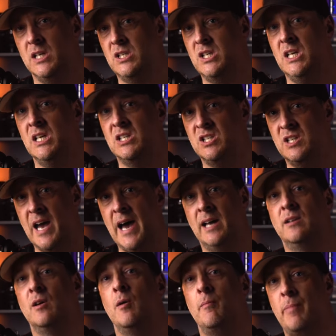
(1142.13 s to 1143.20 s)
She is
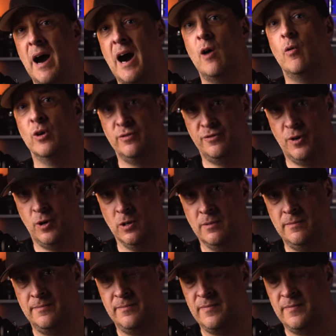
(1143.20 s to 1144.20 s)
that powerful.